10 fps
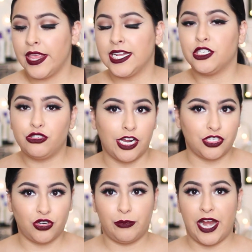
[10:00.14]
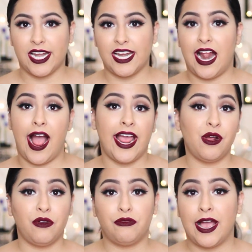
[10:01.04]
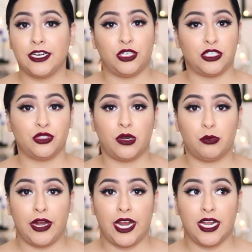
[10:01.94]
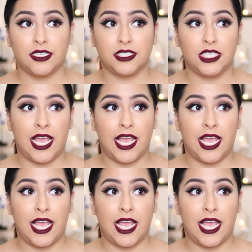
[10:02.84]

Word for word: it's a drugstore brand, and I don't find drugstore brands